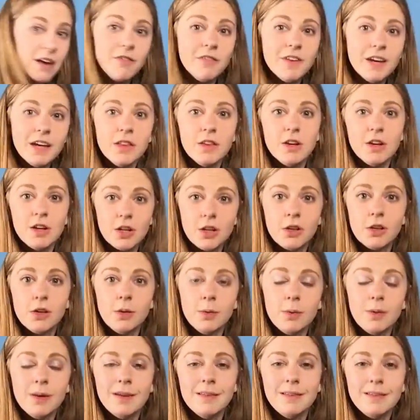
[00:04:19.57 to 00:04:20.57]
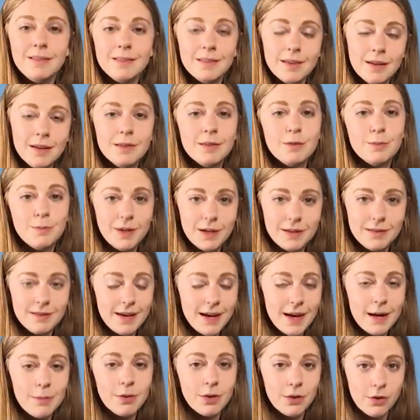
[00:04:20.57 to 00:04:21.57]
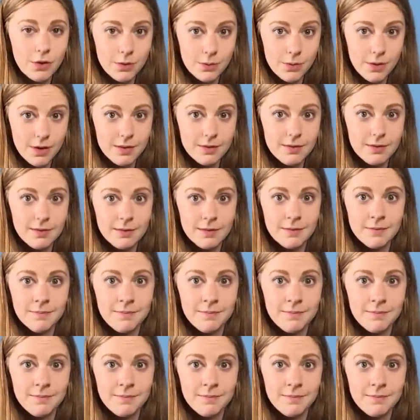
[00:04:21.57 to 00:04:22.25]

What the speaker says: If I look clueless, it is because I am clueless.